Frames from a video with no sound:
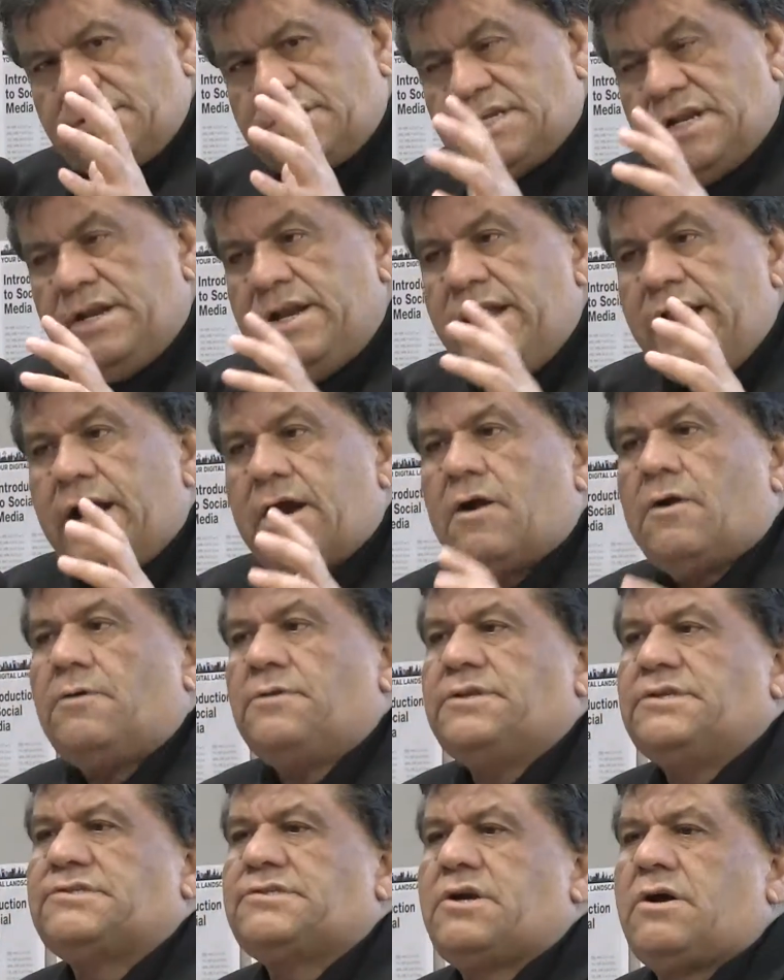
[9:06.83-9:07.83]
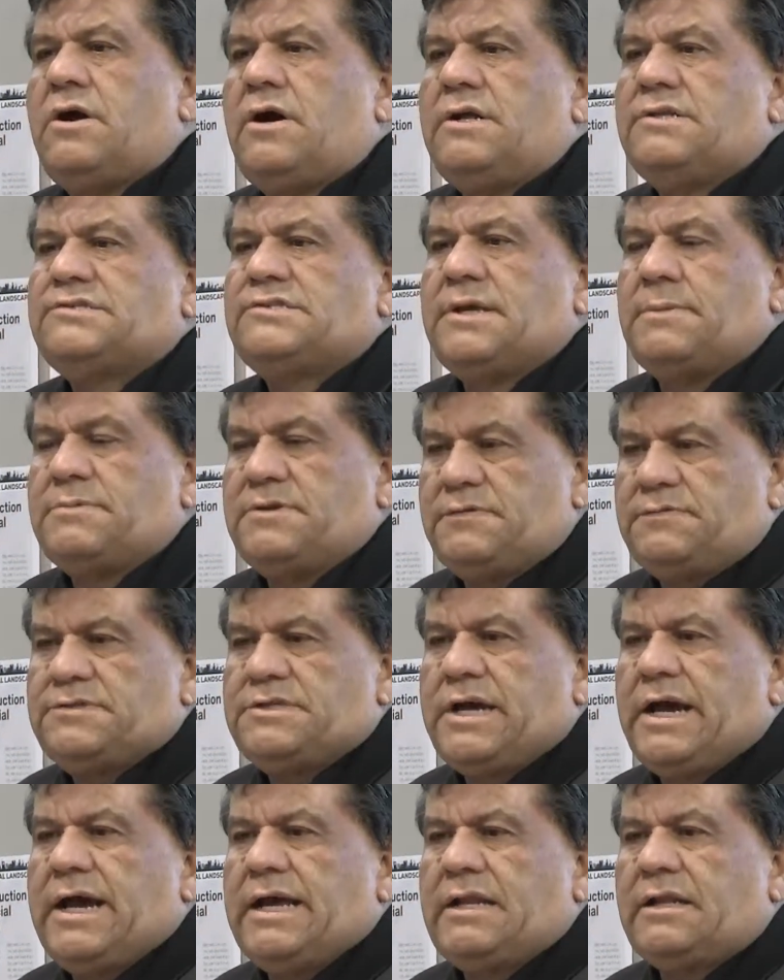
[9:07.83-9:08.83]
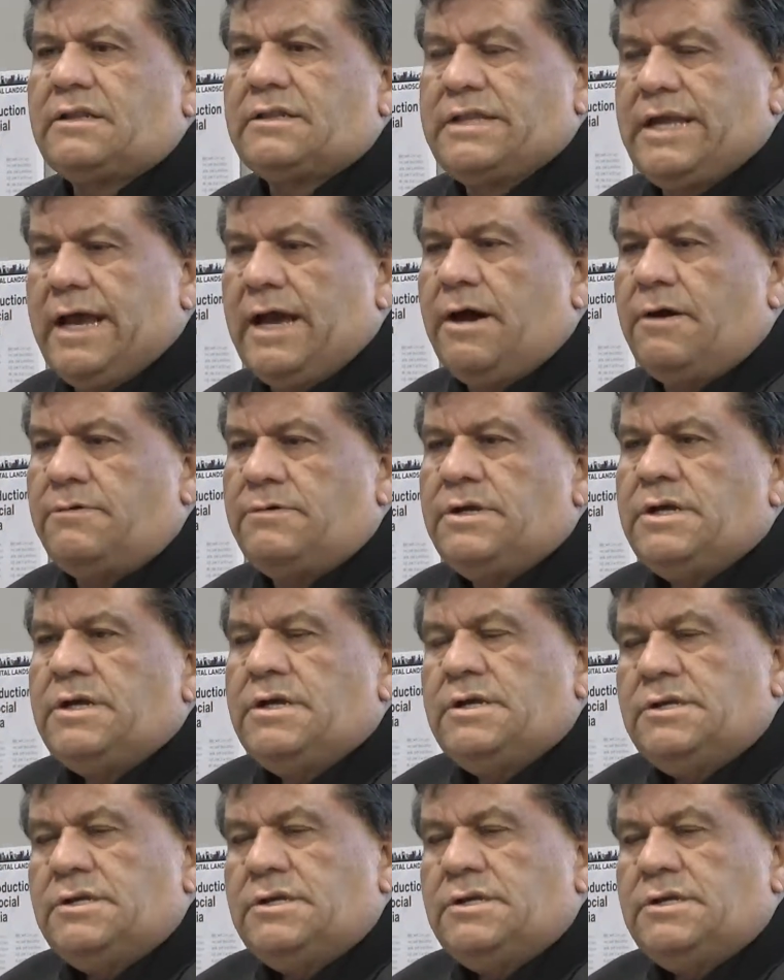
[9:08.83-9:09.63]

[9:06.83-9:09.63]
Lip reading: to narrow this concept of title down